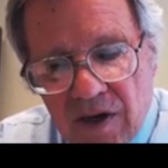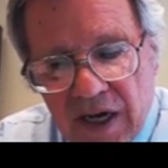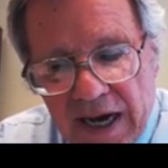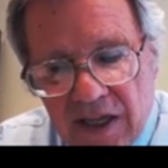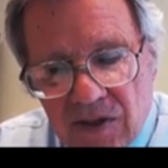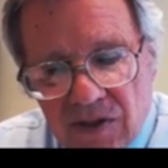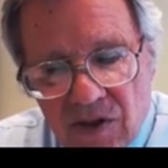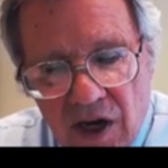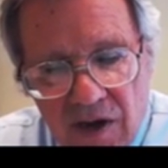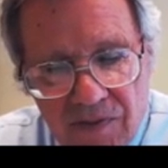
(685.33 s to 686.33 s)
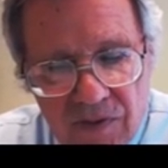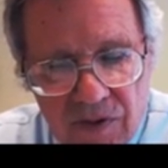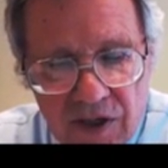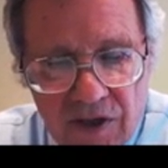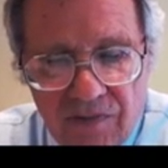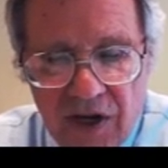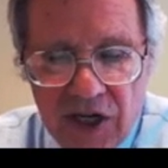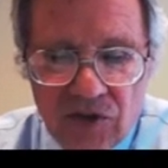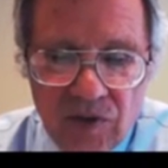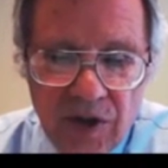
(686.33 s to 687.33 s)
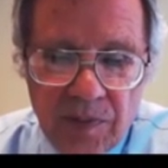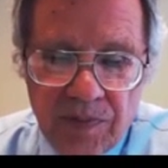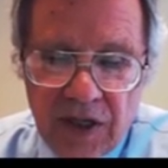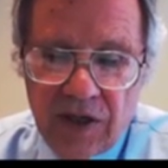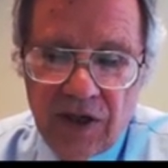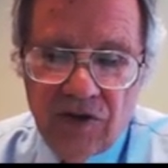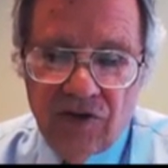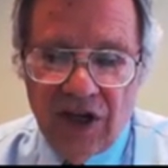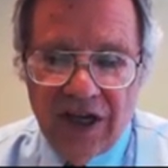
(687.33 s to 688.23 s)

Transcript: guidance offered in advisory opinions